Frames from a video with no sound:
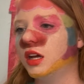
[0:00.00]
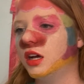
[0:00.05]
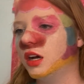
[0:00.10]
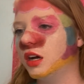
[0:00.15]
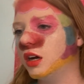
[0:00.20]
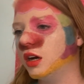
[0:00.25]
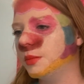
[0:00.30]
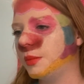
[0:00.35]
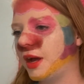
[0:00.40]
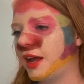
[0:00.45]

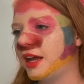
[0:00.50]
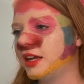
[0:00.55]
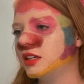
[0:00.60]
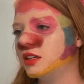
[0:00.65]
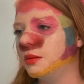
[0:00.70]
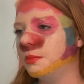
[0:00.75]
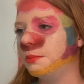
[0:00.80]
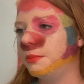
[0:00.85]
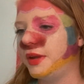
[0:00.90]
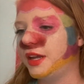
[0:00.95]
I had
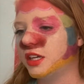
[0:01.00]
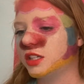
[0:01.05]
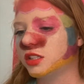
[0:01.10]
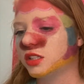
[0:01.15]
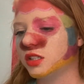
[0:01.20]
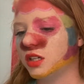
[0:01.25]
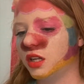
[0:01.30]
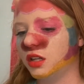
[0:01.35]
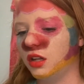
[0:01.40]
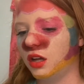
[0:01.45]
to
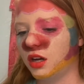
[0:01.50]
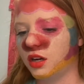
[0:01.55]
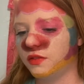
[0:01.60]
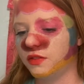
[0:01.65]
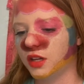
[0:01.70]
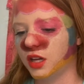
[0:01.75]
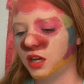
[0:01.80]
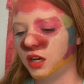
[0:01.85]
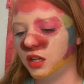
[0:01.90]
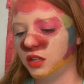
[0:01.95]
mix a lot of
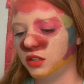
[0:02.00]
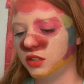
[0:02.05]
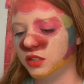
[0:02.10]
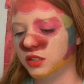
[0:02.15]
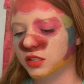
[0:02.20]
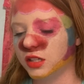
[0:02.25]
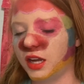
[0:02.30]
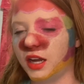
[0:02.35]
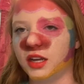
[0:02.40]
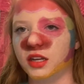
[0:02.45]
the
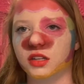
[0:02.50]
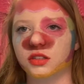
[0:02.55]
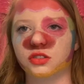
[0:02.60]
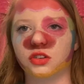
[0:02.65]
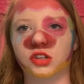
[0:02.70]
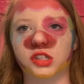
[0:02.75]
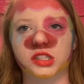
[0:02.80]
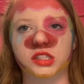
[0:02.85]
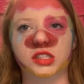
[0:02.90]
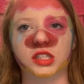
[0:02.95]
colors, and it's
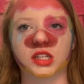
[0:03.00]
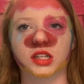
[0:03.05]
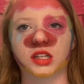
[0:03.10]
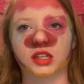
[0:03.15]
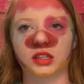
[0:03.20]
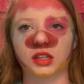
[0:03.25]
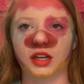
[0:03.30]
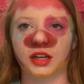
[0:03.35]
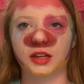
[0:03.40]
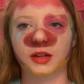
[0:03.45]
hard to
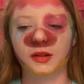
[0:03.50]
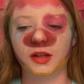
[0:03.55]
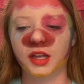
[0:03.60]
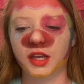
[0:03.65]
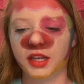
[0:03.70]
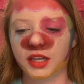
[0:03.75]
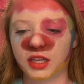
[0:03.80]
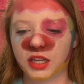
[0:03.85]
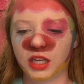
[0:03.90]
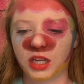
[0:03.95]
like
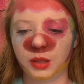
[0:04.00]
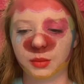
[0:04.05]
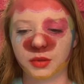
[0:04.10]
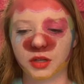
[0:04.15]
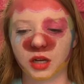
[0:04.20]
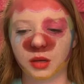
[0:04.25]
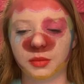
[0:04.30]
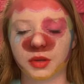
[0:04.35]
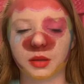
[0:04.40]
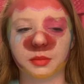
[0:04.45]
keep
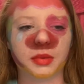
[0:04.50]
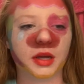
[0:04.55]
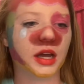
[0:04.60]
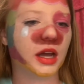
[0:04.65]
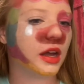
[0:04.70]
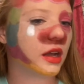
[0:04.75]
coming back